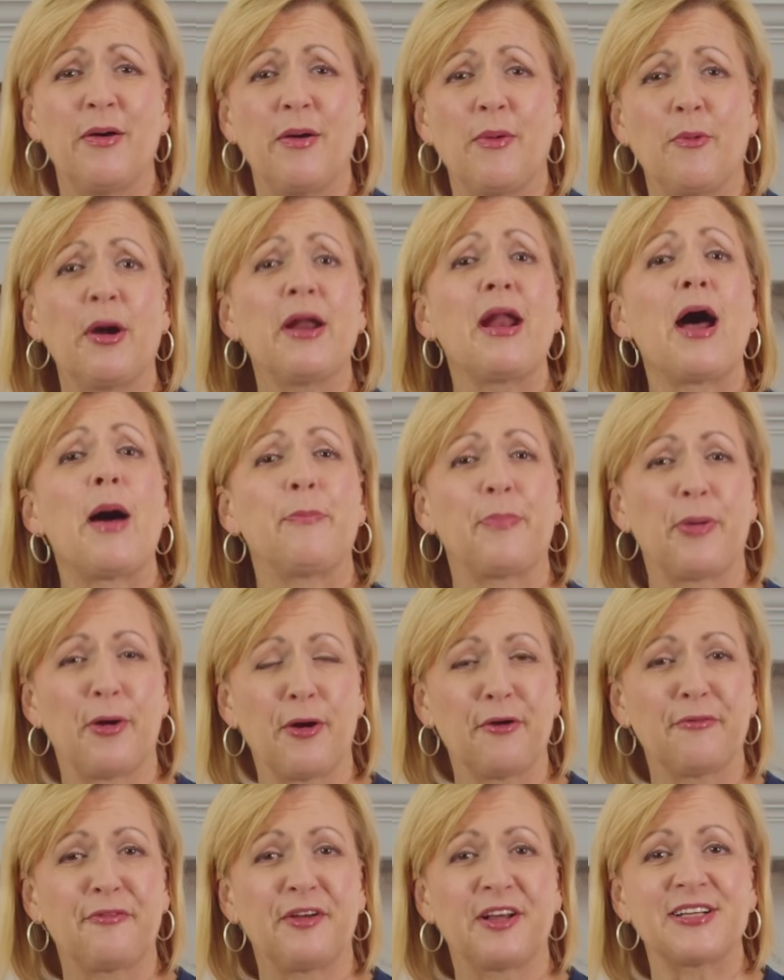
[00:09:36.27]
What a
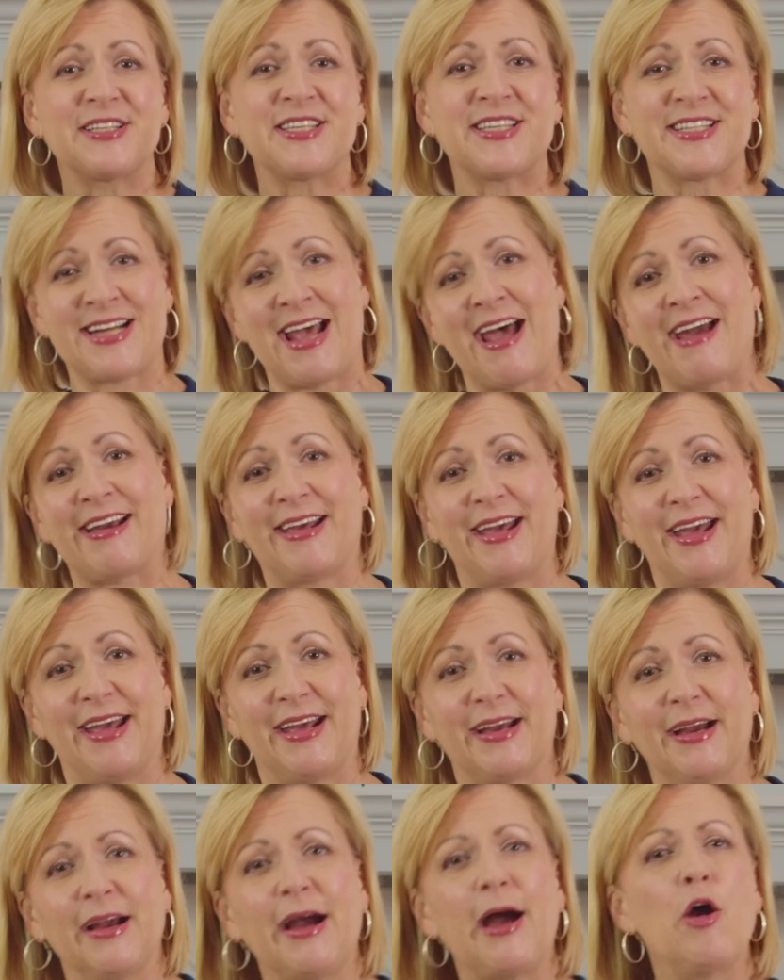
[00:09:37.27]
perfect snack cake.
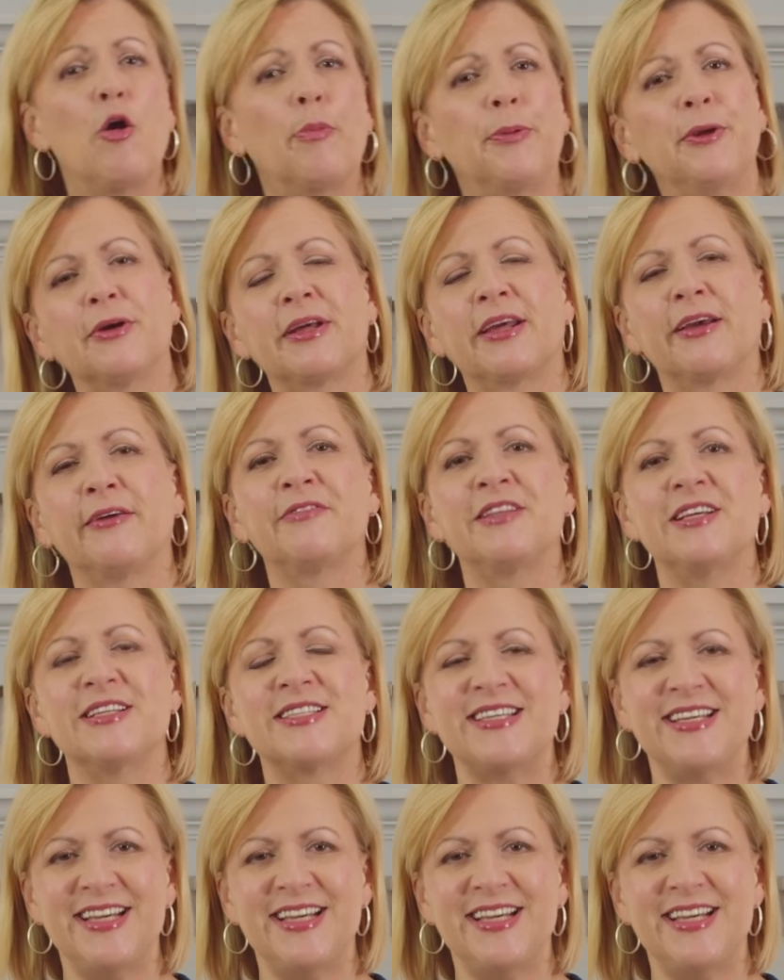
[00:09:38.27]
I hope you'll give this